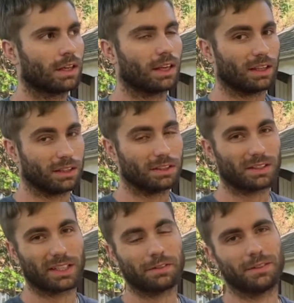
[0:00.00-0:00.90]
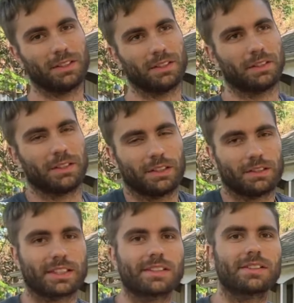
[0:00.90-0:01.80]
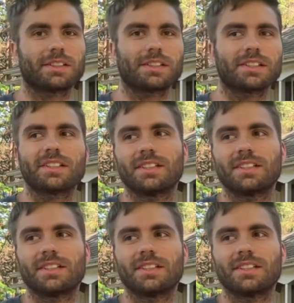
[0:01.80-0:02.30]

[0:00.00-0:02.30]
at least 70 degrees out here.